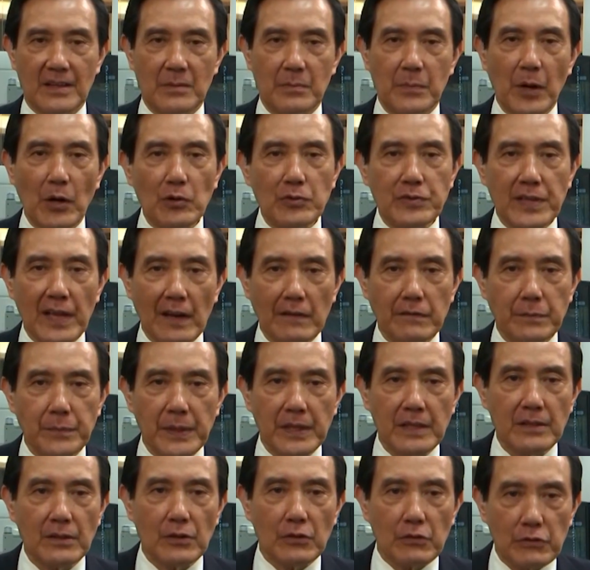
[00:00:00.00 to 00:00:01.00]
Both have
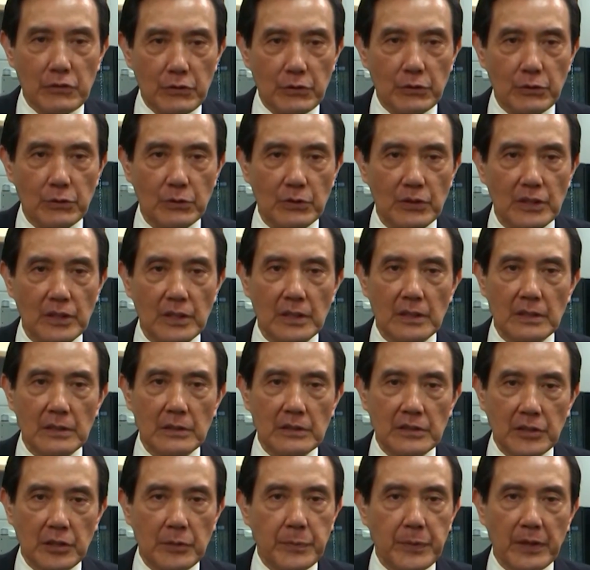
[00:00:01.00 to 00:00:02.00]
been through
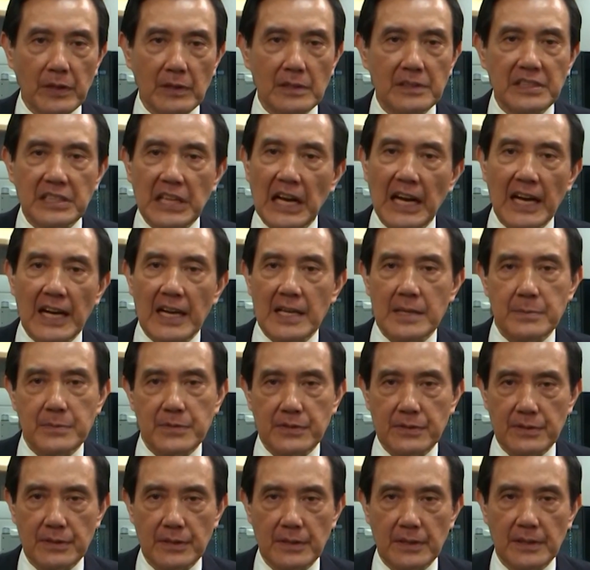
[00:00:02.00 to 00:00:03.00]
turbulent
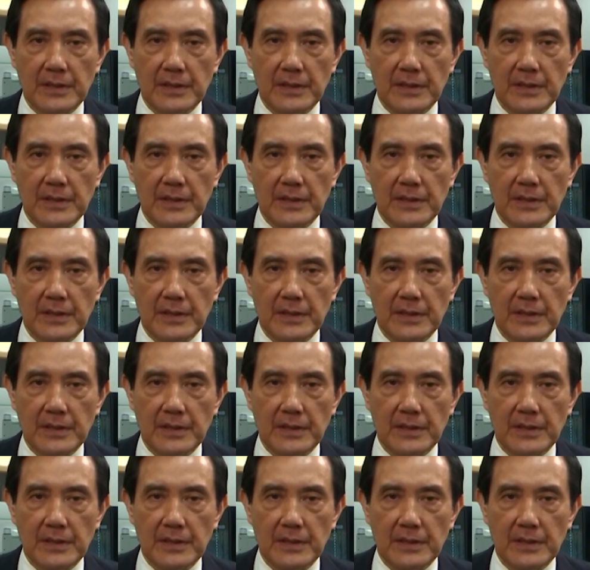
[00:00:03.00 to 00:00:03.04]
times,